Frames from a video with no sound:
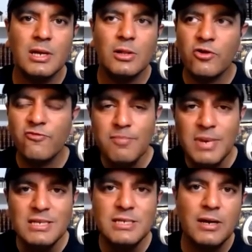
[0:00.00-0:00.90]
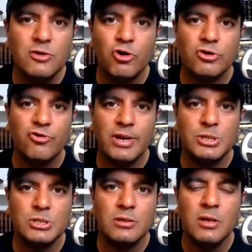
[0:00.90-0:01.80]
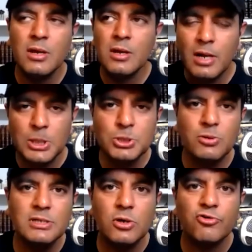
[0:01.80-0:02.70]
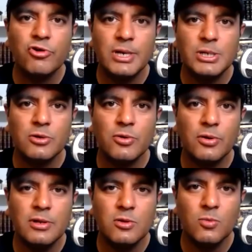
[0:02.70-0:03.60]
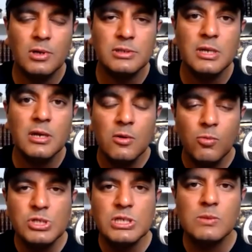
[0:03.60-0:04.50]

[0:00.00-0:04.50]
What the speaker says: a lot of media indoctrination, cultural indoctrination going on in the world, which is